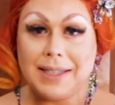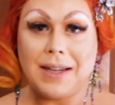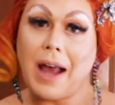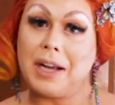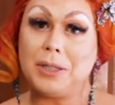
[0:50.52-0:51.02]

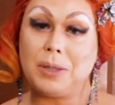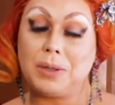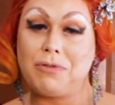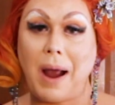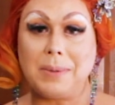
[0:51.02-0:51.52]
like and
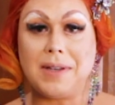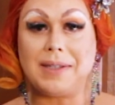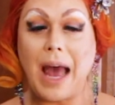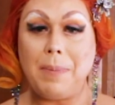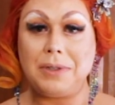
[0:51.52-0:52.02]
subscribe to
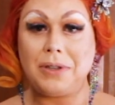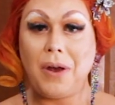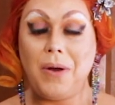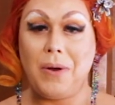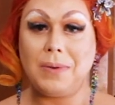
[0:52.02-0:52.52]
this
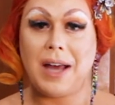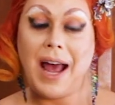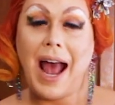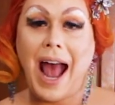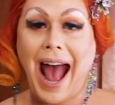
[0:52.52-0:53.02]
episode.
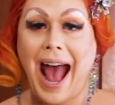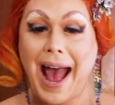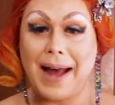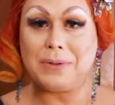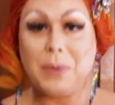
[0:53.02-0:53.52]

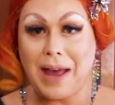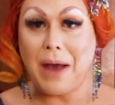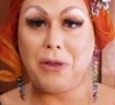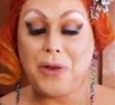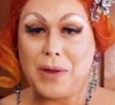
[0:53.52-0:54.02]
And
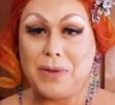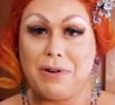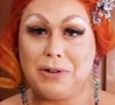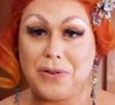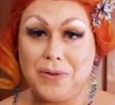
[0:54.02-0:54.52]
without further
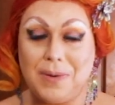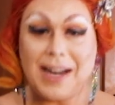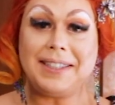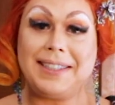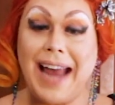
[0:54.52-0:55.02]
ado,
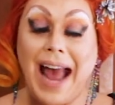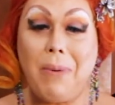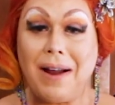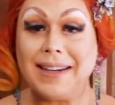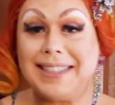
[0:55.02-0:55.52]
let's see how
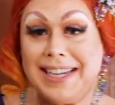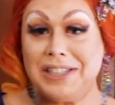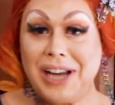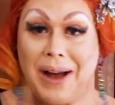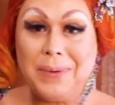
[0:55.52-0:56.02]
well I did, shall